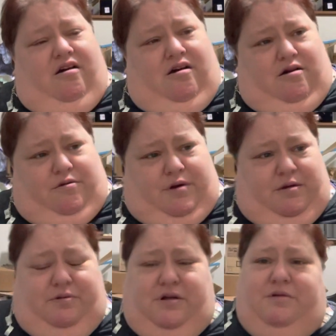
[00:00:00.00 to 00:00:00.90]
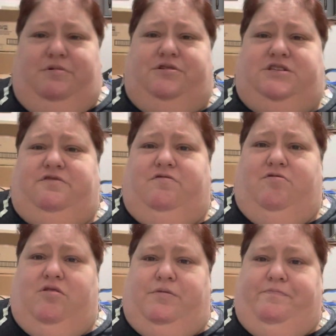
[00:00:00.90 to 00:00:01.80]
I'd play music
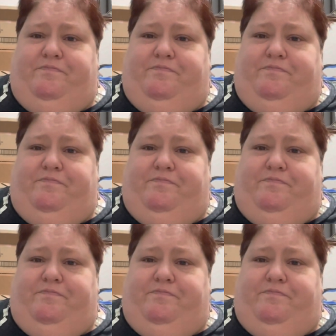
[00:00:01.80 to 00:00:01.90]
for him.